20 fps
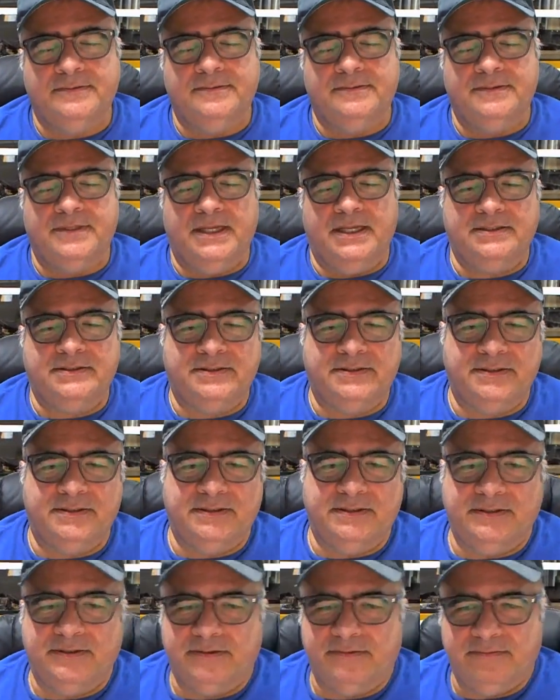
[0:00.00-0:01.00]
that
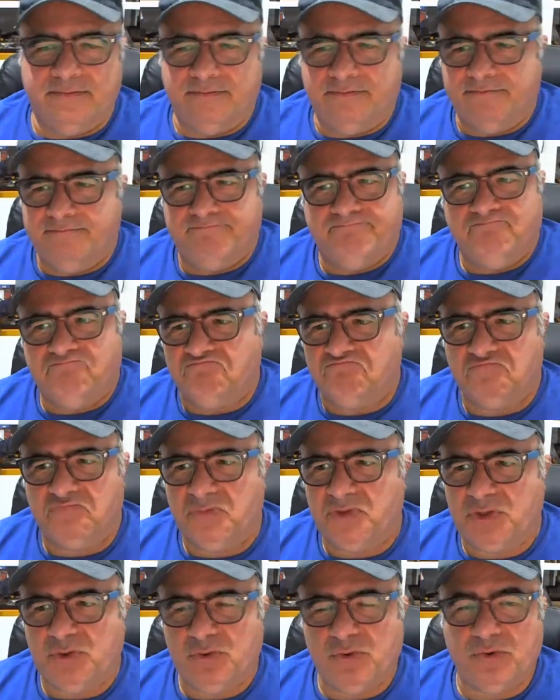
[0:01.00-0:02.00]
2
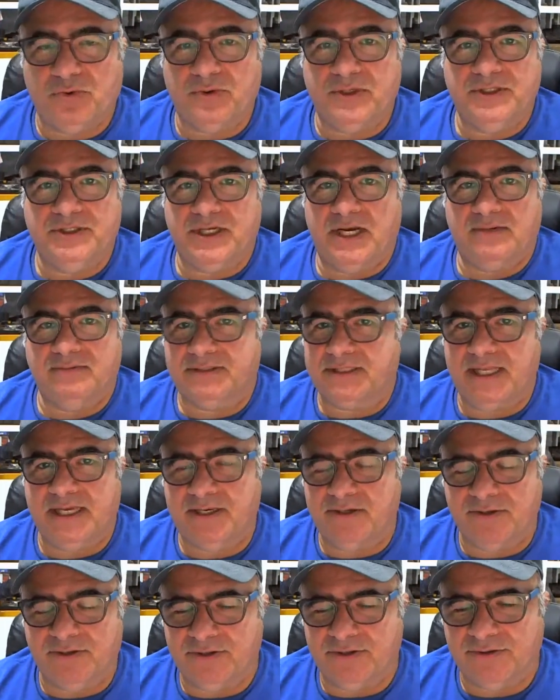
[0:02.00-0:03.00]
or 3 jobs
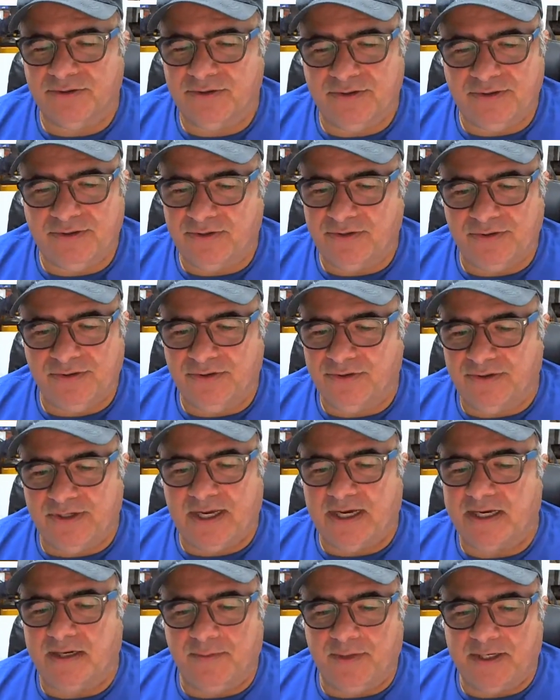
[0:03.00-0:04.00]
later, you're
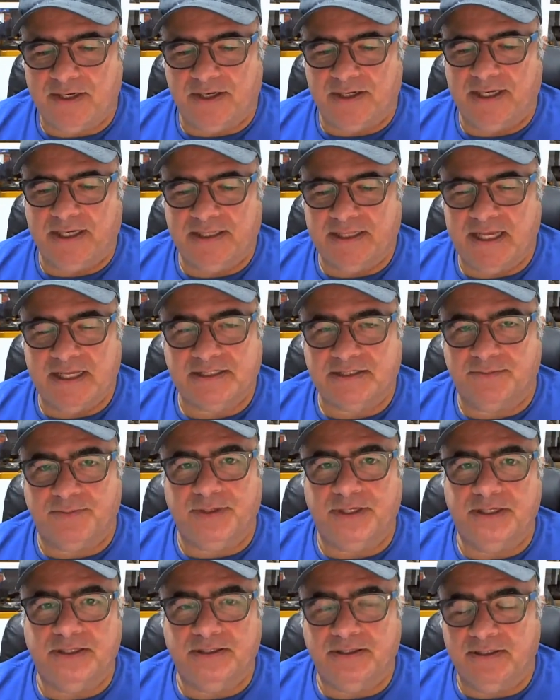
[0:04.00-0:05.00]
not going to be cutting at that
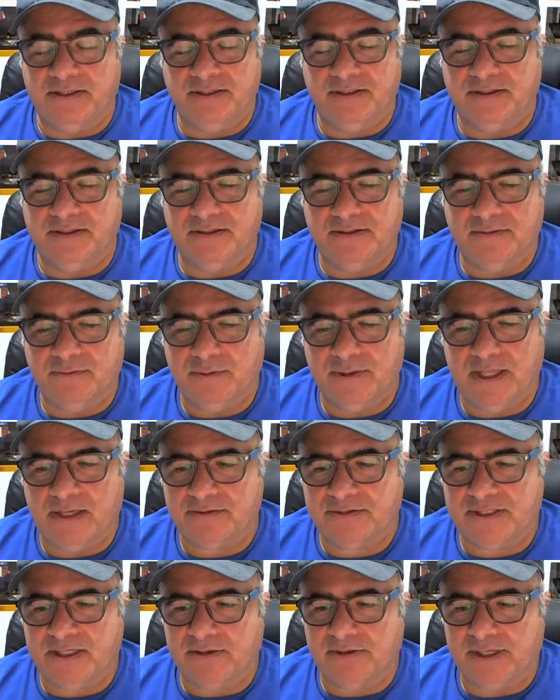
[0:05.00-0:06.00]
speed
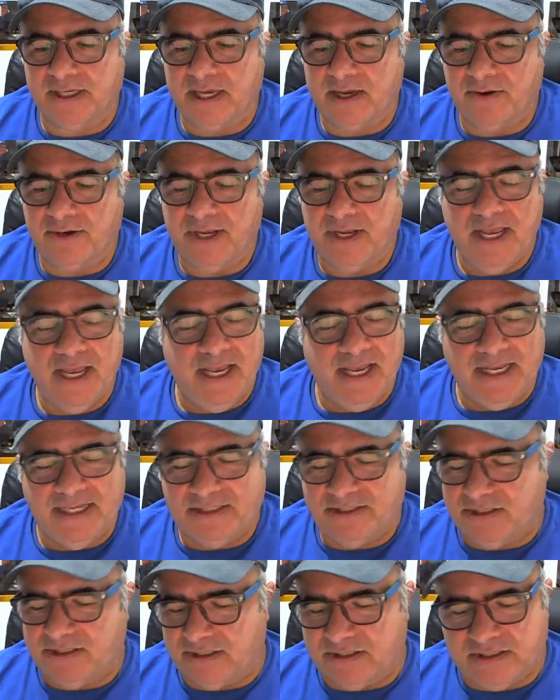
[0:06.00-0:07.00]
without tearing out.
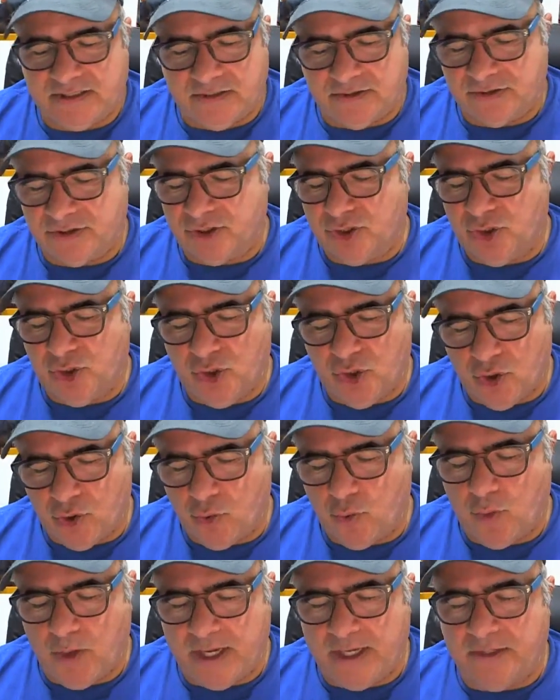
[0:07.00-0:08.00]
It's just there's no
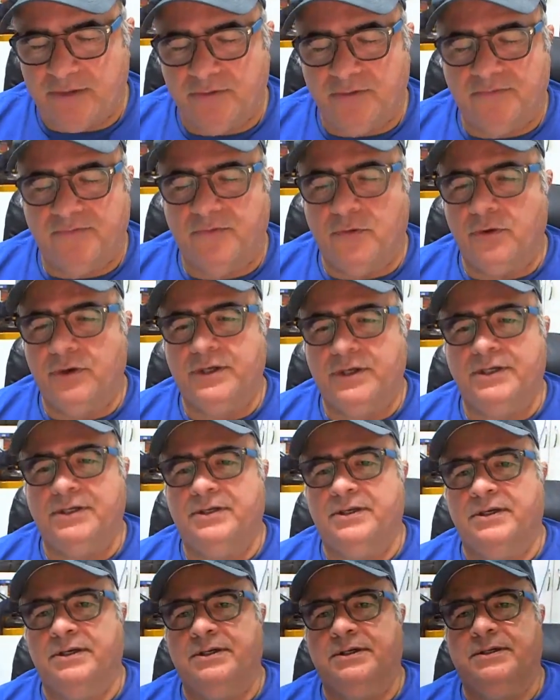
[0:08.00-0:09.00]
way to avoid
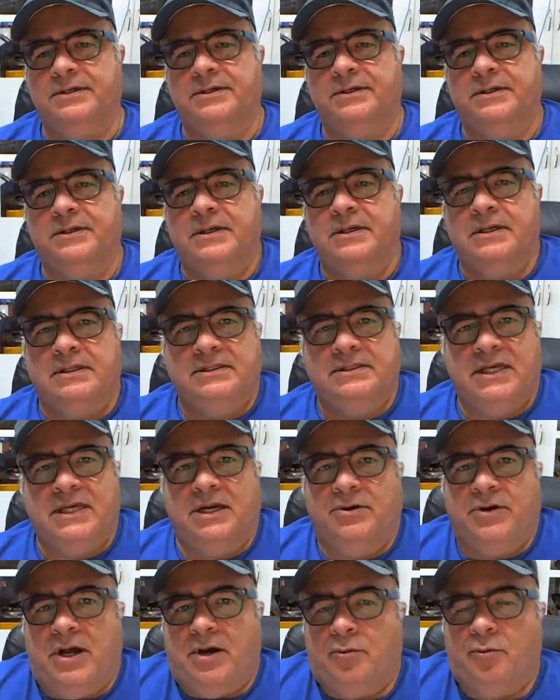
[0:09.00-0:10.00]

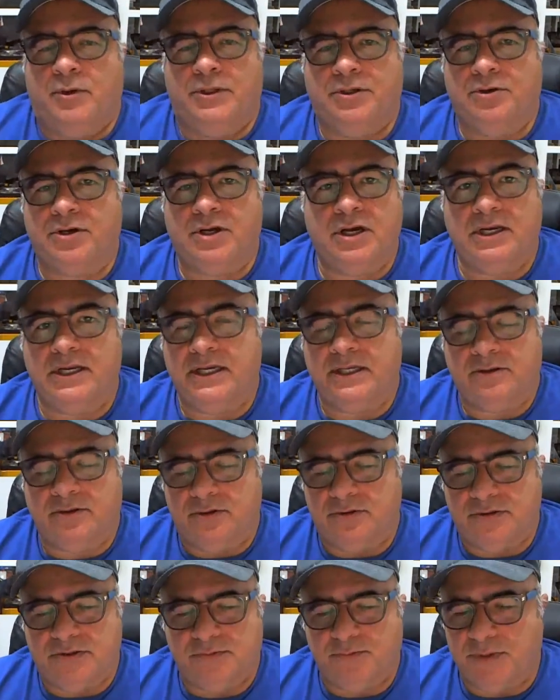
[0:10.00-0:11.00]
tear out when you're cutting at
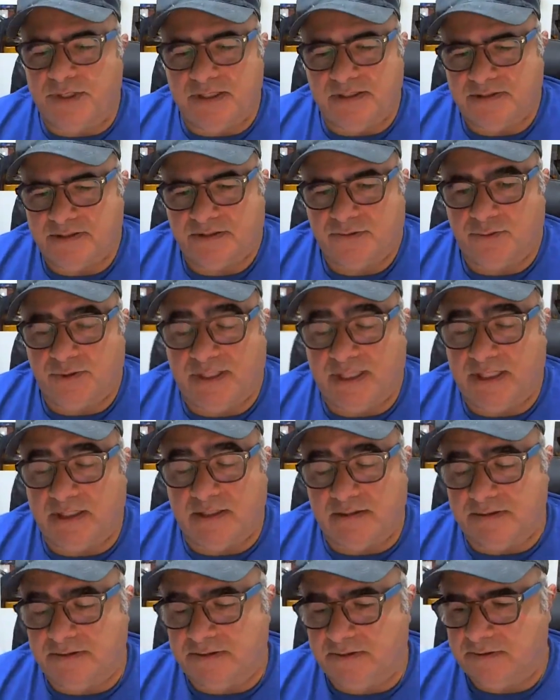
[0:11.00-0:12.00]
those speeds. It's
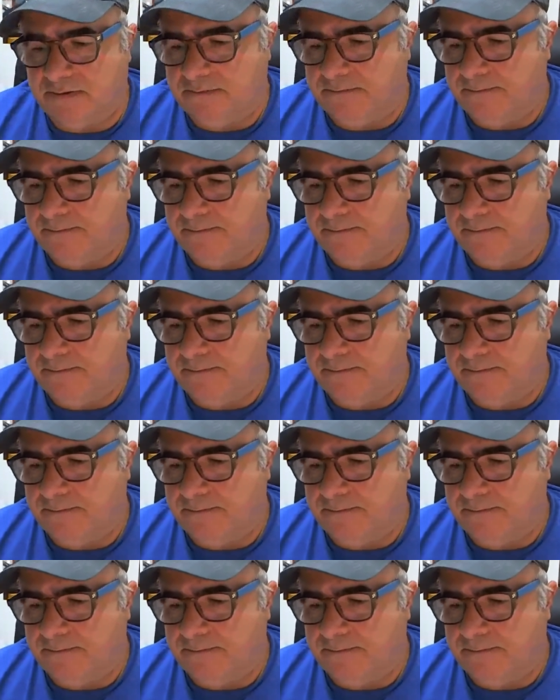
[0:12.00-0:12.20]
ridiculous